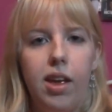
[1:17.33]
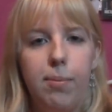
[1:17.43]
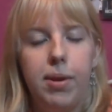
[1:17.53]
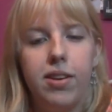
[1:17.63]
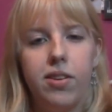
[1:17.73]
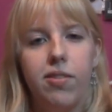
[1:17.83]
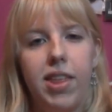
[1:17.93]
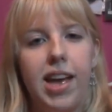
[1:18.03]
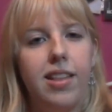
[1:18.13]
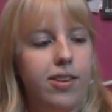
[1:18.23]
because of
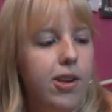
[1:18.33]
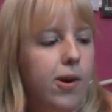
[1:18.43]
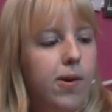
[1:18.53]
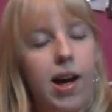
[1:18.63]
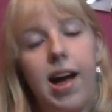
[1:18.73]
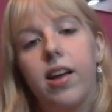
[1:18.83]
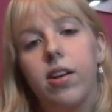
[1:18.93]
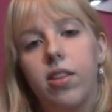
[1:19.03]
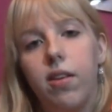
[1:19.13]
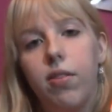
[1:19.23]
that, so I
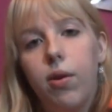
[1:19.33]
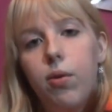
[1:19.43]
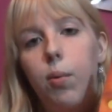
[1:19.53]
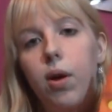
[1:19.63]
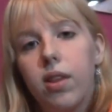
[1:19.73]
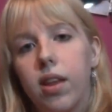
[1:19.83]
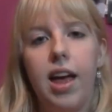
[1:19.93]
got to have the old one.